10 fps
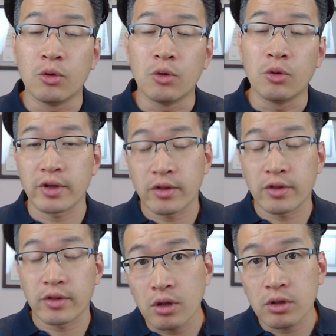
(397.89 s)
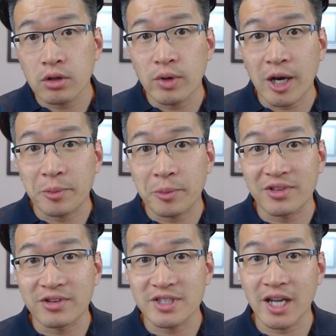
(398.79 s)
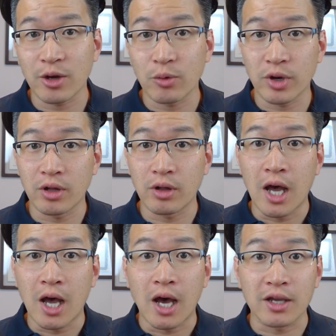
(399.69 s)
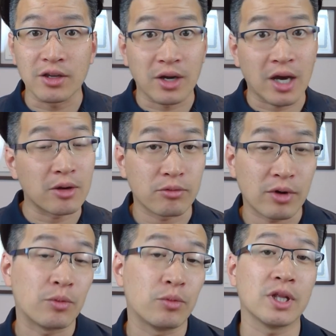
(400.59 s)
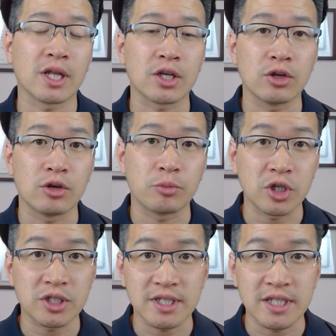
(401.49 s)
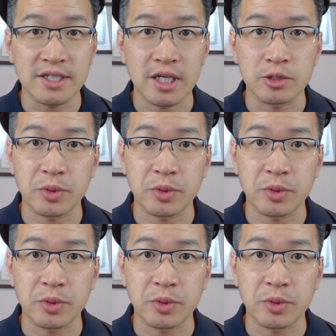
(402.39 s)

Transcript: Well, they're calling you up and they're saying, well, you know, I'd really like you to purchase these things.